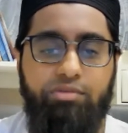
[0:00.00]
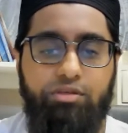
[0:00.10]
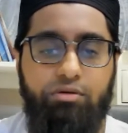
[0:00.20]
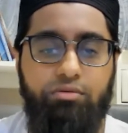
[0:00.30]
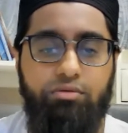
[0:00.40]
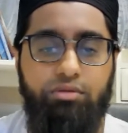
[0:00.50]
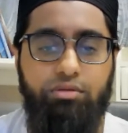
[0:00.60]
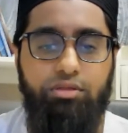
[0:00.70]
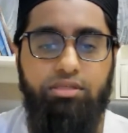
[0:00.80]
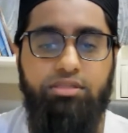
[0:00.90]
So
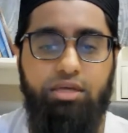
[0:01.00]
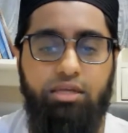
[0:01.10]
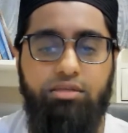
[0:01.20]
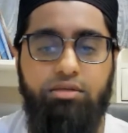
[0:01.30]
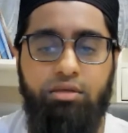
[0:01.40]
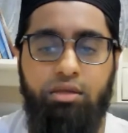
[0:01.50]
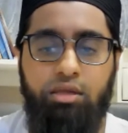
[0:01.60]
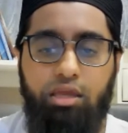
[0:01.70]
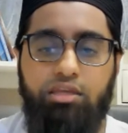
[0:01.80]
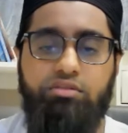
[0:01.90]
this sight
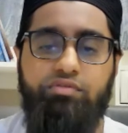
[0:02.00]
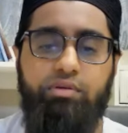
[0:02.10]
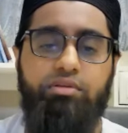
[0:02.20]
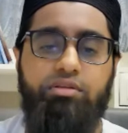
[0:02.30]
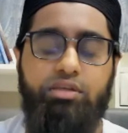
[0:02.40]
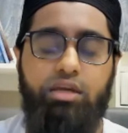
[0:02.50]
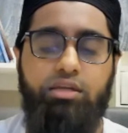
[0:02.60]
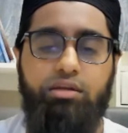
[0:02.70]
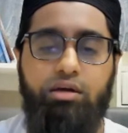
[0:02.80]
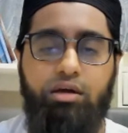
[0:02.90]
is from the
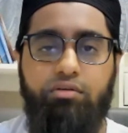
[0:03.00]
sight